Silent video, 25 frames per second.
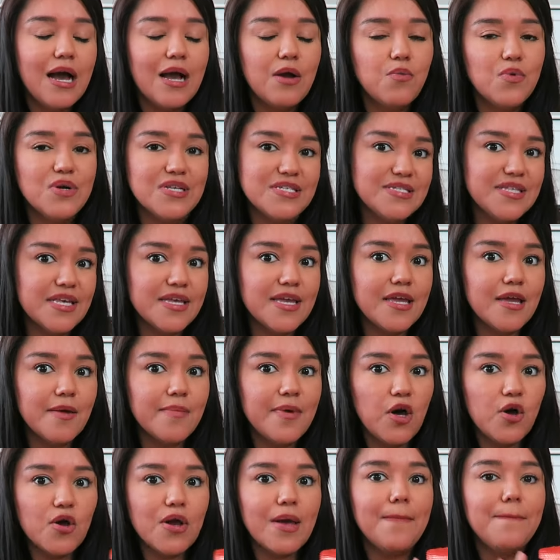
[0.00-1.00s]
I was thinking
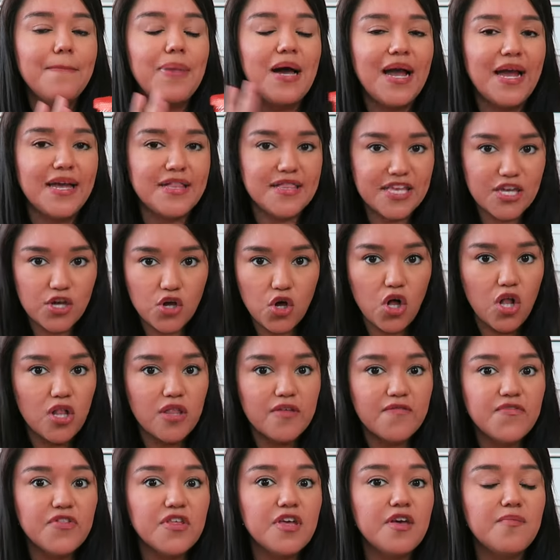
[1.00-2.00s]
about compiling
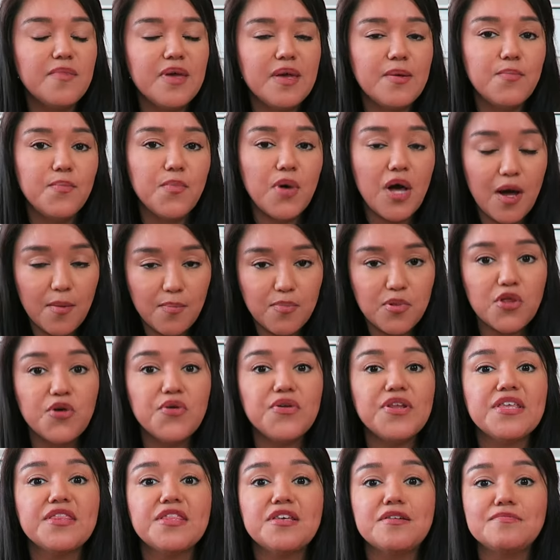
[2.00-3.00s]
all of them and
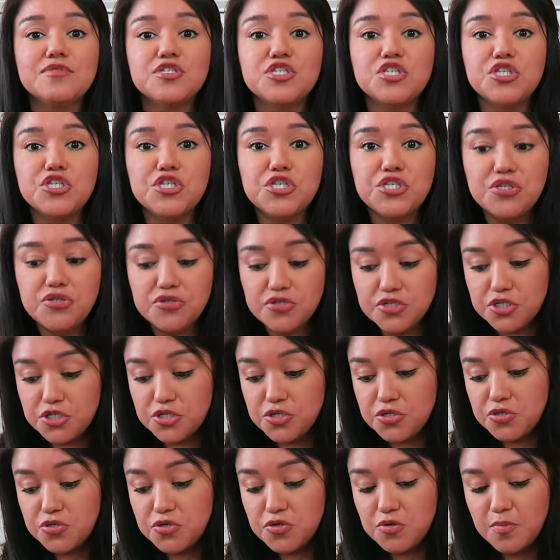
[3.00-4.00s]
uploading them to
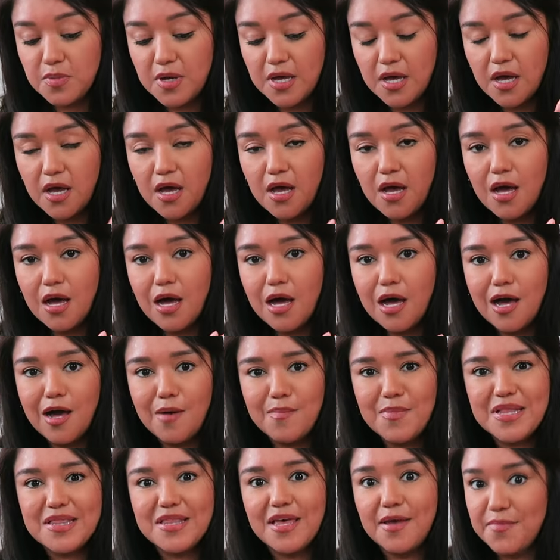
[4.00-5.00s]
YouTube.
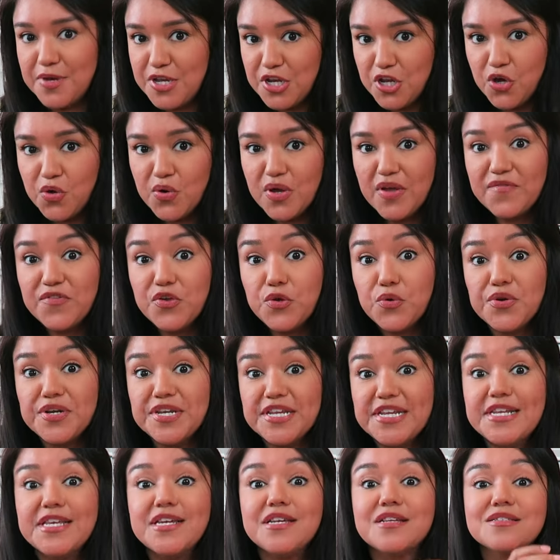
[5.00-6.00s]
Um, let me know if you are
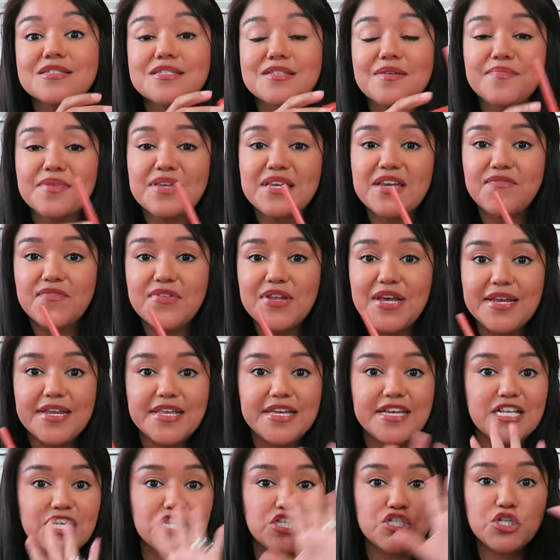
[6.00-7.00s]
needing some gift
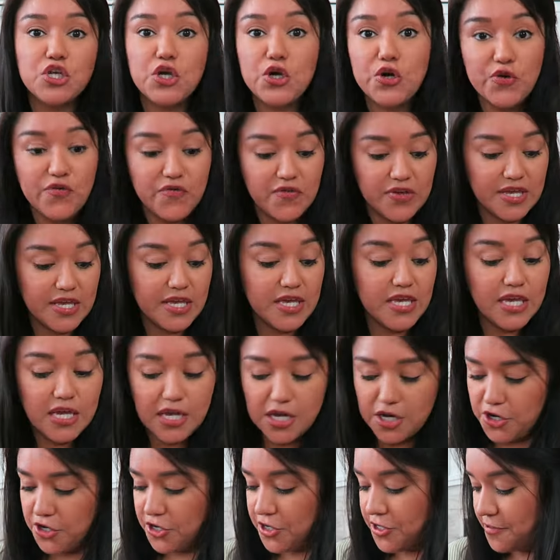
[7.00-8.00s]
ideas over
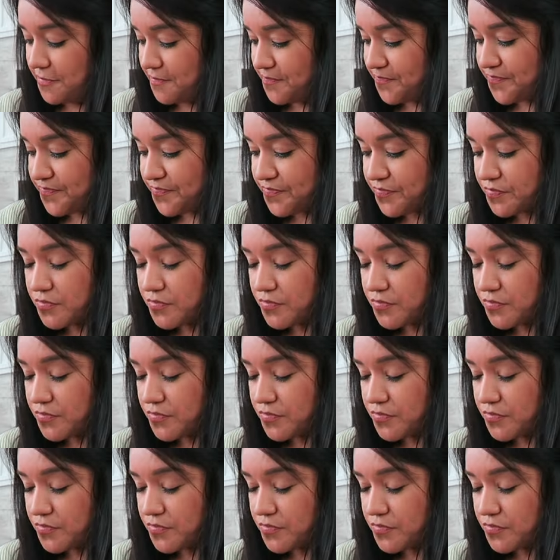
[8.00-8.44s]
here.